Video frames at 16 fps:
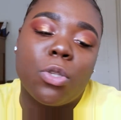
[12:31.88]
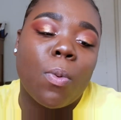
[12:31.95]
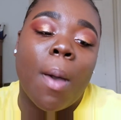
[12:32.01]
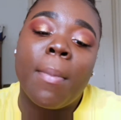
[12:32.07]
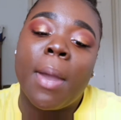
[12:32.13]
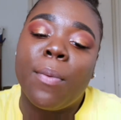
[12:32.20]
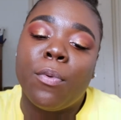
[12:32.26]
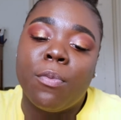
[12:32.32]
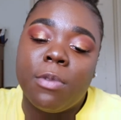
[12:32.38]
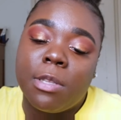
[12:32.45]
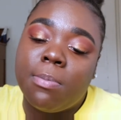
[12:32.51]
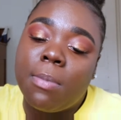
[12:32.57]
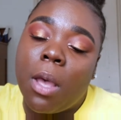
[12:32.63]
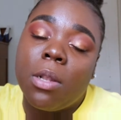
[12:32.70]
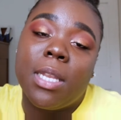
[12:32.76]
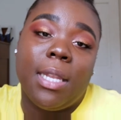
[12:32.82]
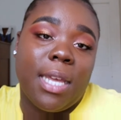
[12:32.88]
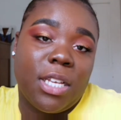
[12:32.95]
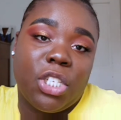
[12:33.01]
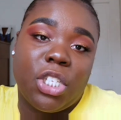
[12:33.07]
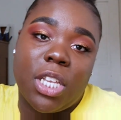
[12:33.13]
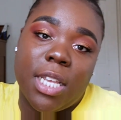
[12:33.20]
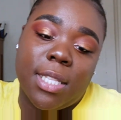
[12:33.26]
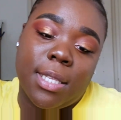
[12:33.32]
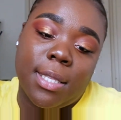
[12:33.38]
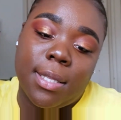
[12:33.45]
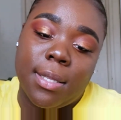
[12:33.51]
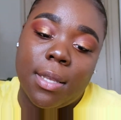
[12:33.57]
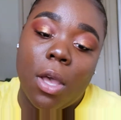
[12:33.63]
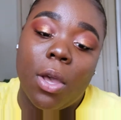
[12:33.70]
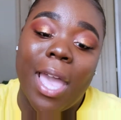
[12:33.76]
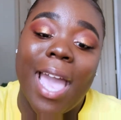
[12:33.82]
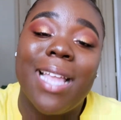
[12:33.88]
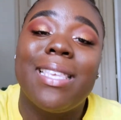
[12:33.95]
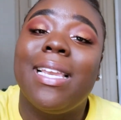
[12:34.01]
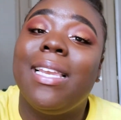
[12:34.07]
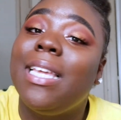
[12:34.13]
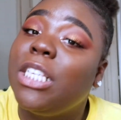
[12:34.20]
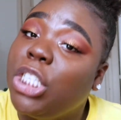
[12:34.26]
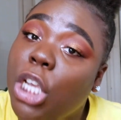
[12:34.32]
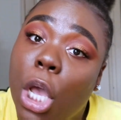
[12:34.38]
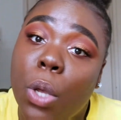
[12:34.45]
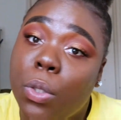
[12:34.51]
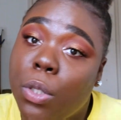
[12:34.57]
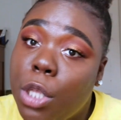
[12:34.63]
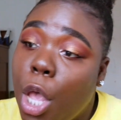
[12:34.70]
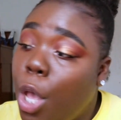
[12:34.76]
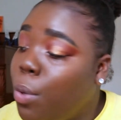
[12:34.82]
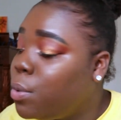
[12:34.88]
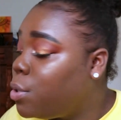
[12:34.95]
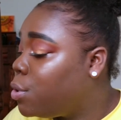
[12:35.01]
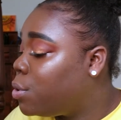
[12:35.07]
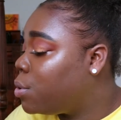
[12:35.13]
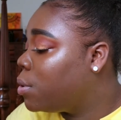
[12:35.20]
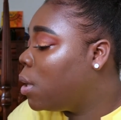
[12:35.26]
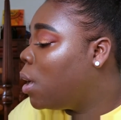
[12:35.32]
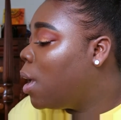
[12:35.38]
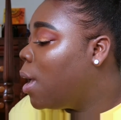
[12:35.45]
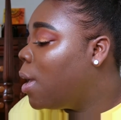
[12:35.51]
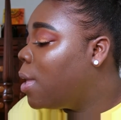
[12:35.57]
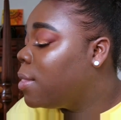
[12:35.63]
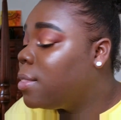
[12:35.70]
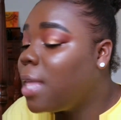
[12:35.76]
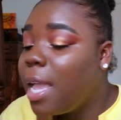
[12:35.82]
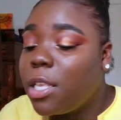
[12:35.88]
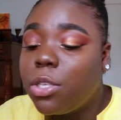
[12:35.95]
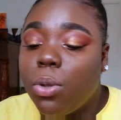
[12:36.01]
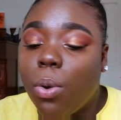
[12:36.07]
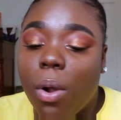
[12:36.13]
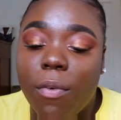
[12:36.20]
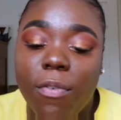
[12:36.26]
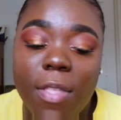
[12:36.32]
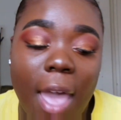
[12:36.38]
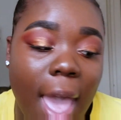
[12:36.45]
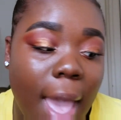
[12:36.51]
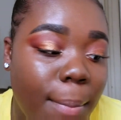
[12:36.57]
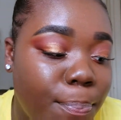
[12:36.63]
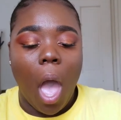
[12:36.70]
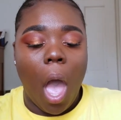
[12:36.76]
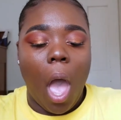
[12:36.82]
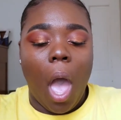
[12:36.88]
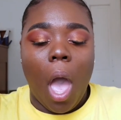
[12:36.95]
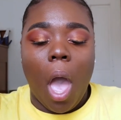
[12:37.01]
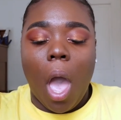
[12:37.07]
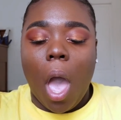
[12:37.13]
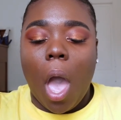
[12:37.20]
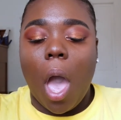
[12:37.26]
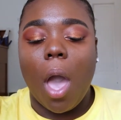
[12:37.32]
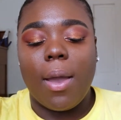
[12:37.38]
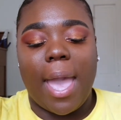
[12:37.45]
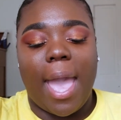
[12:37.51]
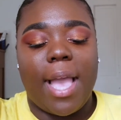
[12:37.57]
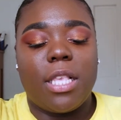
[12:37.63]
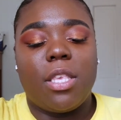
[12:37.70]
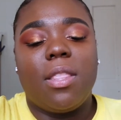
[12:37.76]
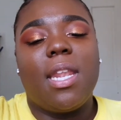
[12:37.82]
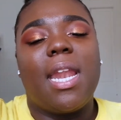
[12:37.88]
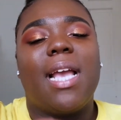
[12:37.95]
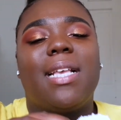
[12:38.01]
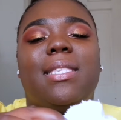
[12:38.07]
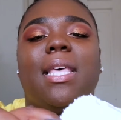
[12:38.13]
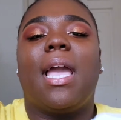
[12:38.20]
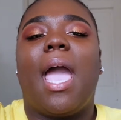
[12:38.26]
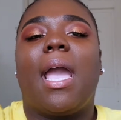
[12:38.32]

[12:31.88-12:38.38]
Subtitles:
want my room to smell delicious. Okay, delicioso. Thanks, Dora, for that. Okay, so the next thing I